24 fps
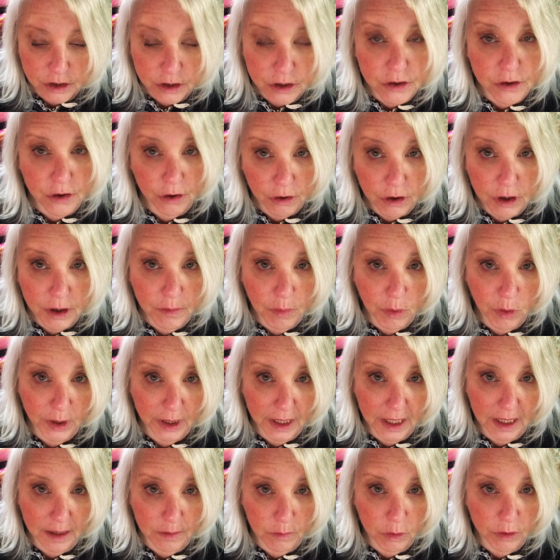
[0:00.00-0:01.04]
The turning point
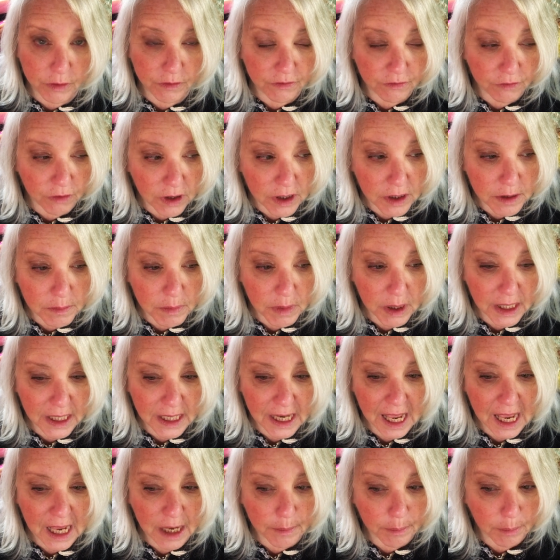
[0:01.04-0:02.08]
came when a friend of mine
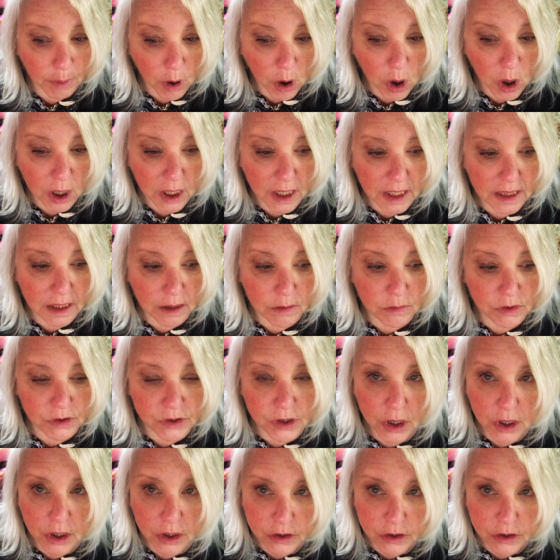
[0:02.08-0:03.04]
had a party that was